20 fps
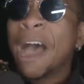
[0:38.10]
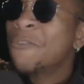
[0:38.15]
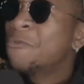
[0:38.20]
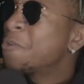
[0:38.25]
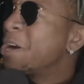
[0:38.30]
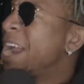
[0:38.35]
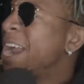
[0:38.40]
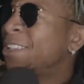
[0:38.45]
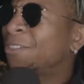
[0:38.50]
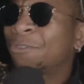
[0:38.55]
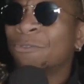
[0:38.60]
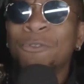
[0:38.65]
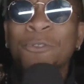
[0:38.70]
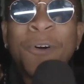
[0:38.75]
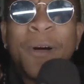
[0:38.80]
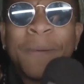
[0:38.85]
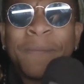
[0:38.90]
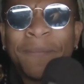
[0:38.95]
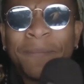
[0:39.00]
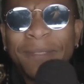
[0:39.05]
I ran
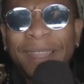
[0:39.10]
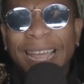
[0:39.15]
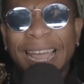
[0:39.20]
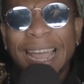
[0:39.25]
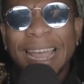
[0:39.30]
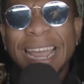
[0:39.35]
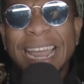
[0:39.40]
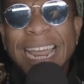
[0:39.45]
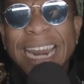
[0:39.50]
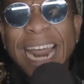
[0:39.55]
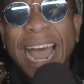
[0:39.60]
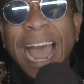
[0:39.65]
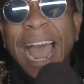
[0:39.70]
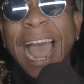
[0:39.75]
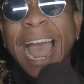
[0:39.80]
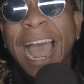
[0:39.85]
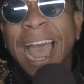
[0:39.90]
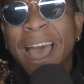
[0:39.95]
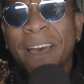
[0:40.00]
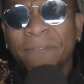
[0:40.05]
through them in
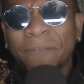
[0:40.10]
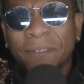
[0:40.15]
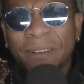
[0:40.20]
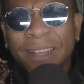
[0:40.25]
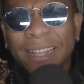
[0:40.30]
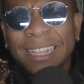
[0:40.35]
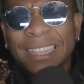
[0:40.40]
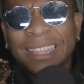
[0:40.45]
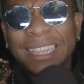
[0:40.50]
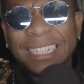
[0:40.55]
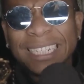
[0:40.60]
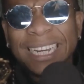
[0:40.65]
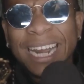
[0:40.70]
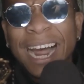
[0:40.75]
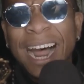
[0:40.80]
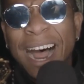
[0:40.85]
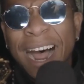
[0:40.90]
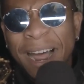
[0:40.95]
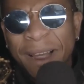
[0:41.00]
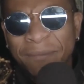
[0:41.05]
half the
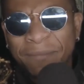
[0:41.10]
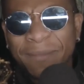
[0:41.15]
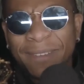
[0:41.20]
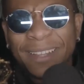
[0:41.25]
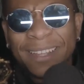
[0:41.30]
time.